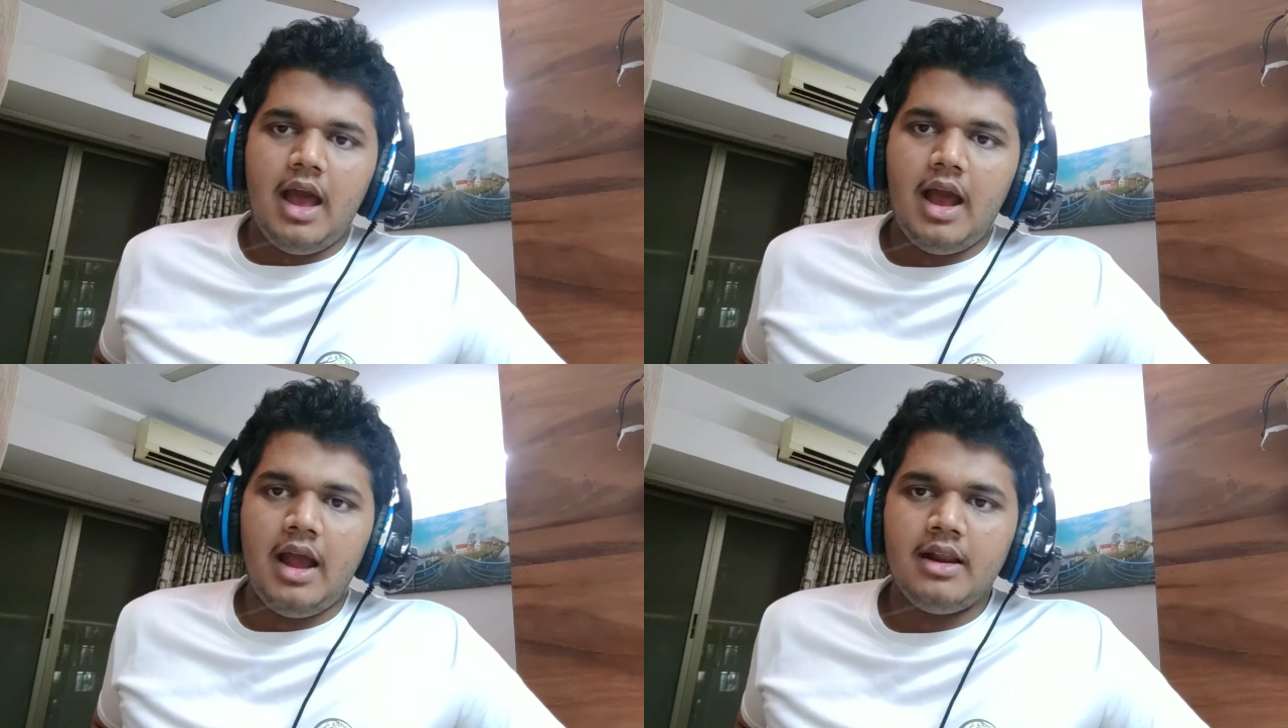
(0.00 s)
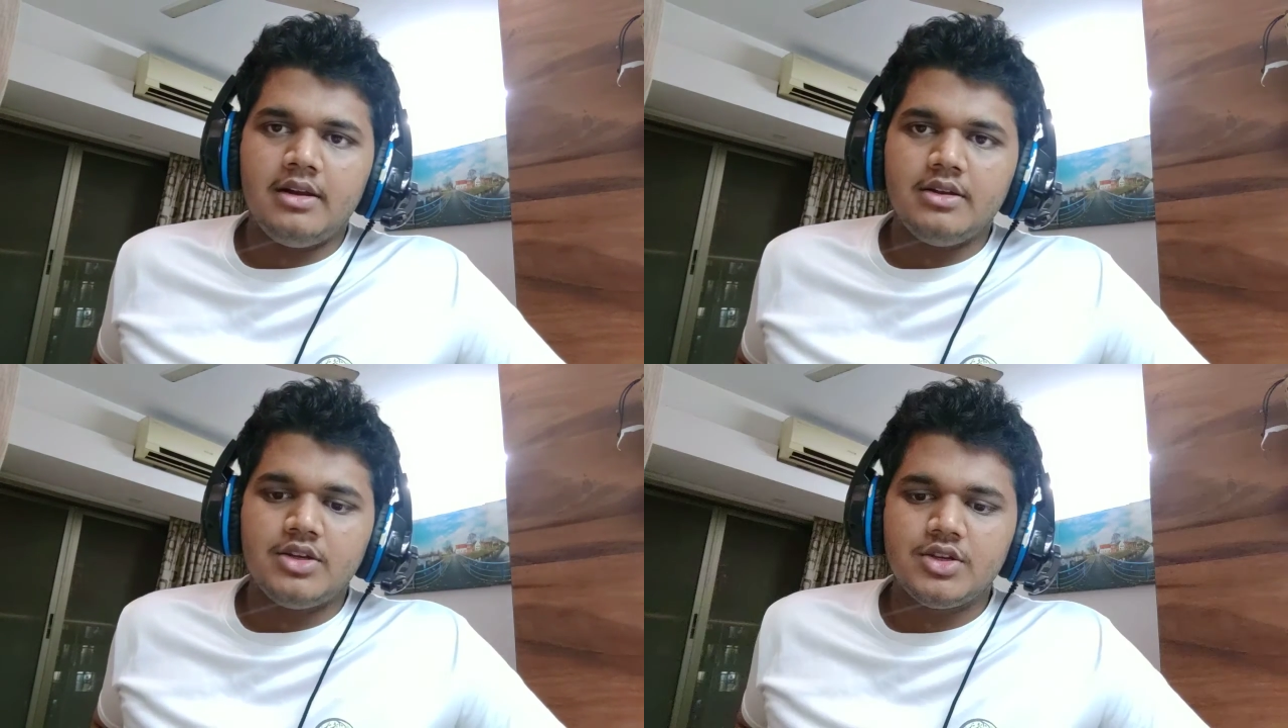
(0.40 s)

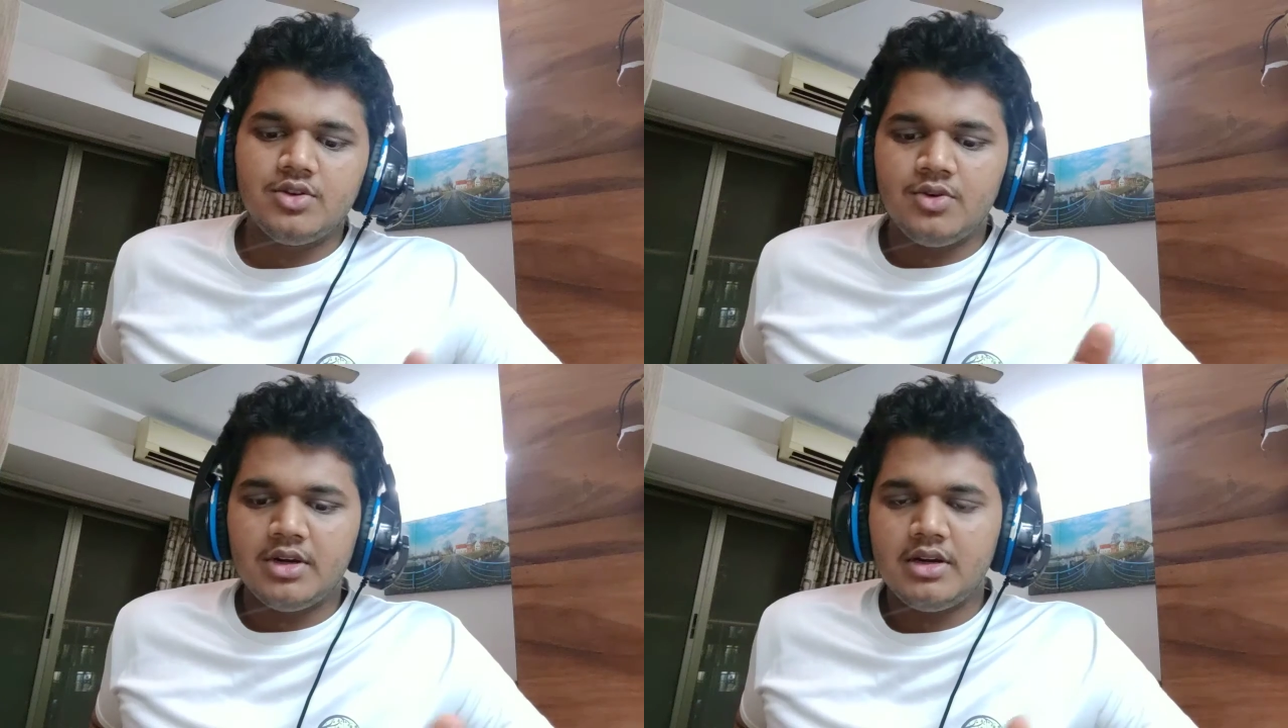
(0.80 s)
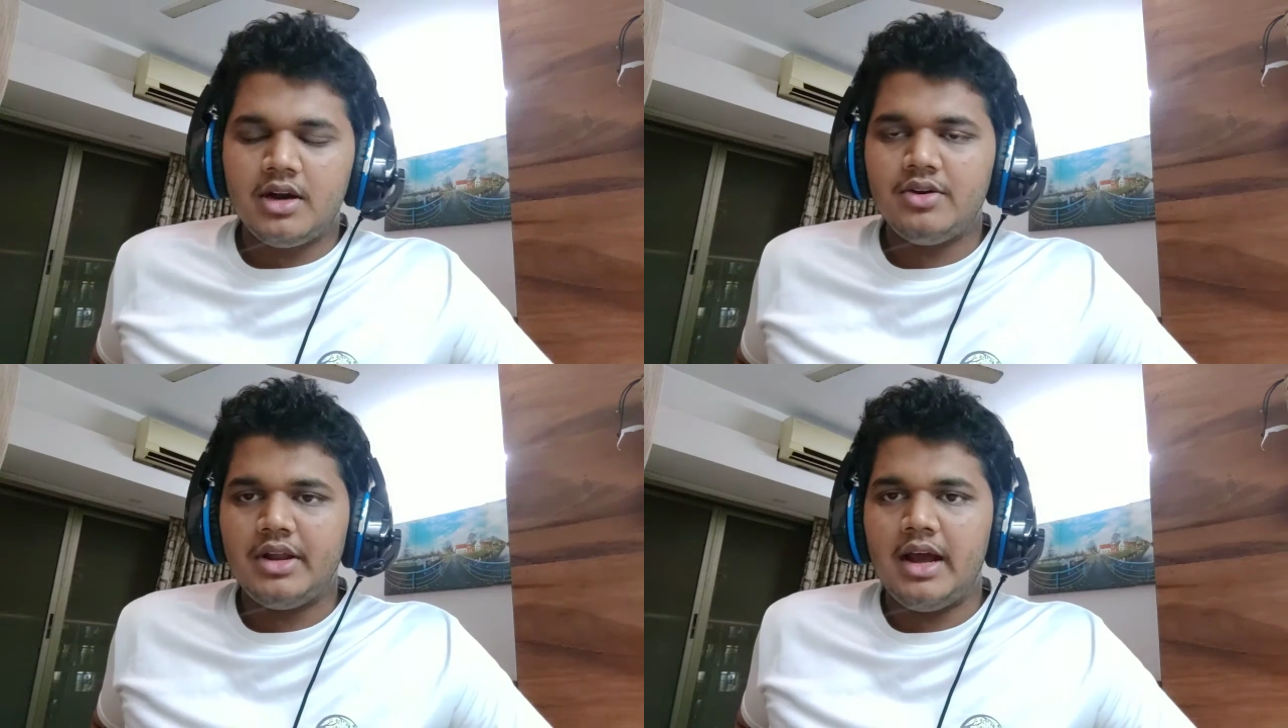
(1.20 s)
and just note it
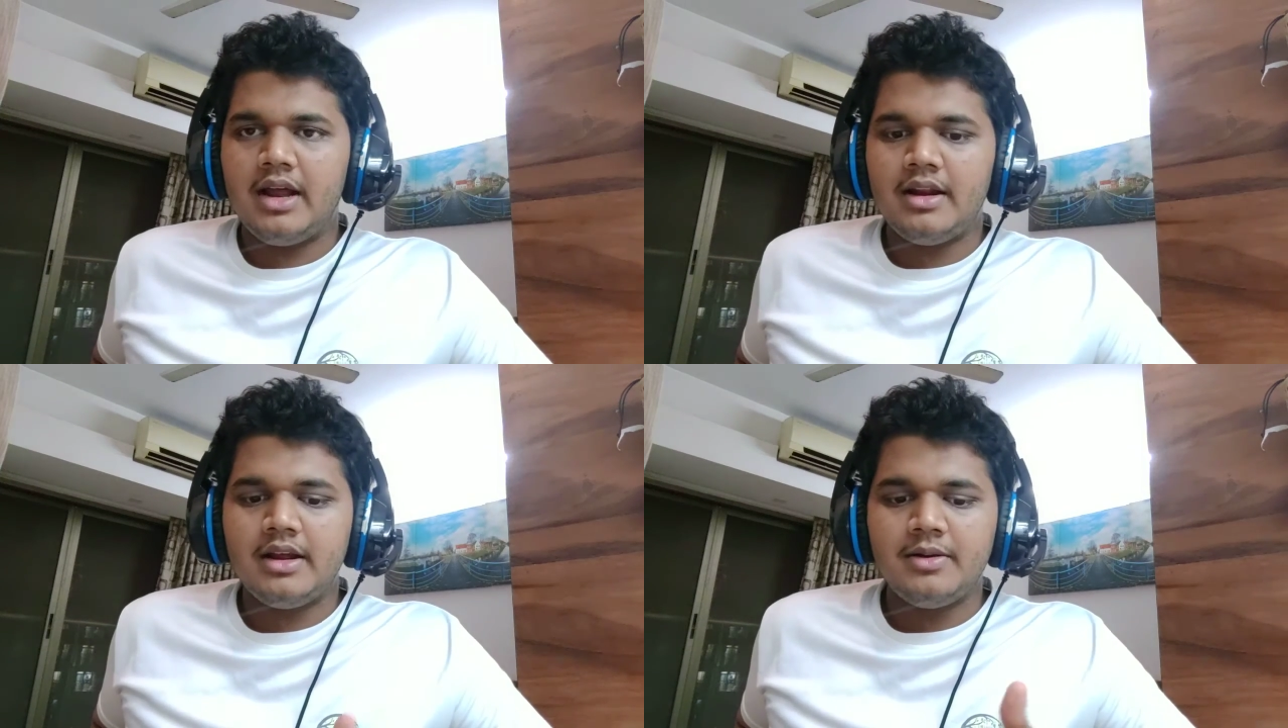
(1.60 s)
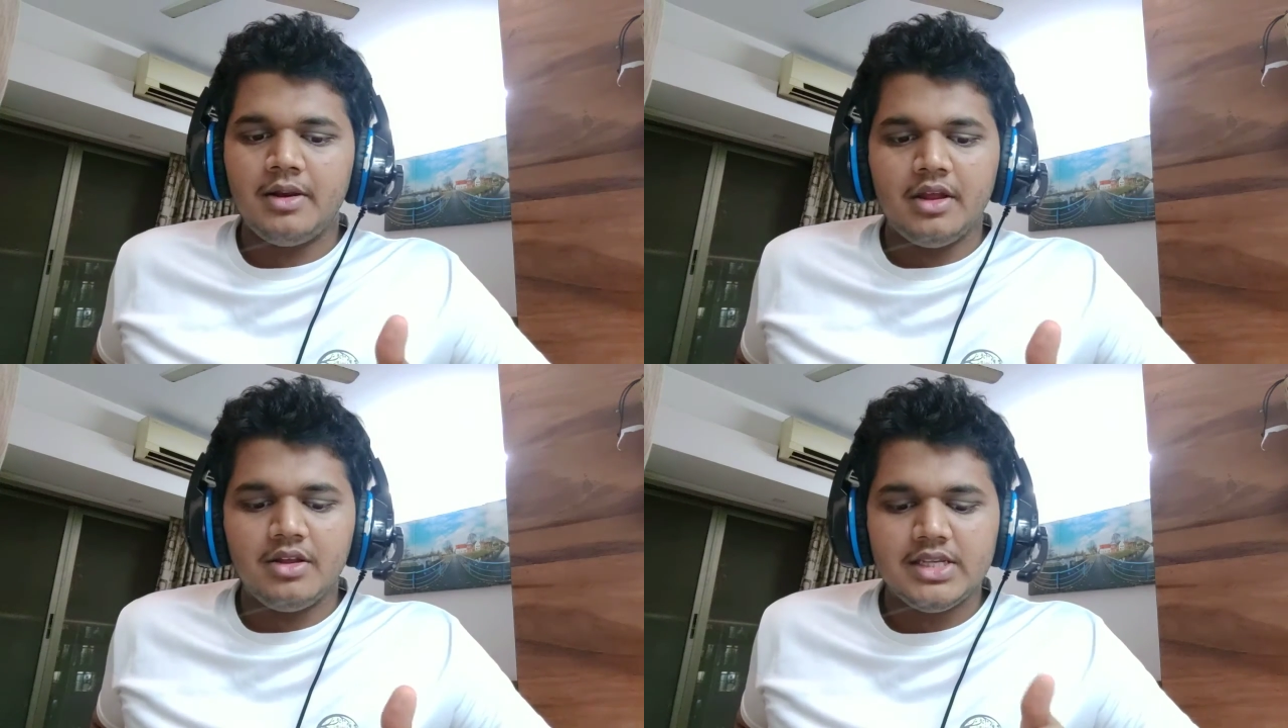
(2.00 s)
down, and then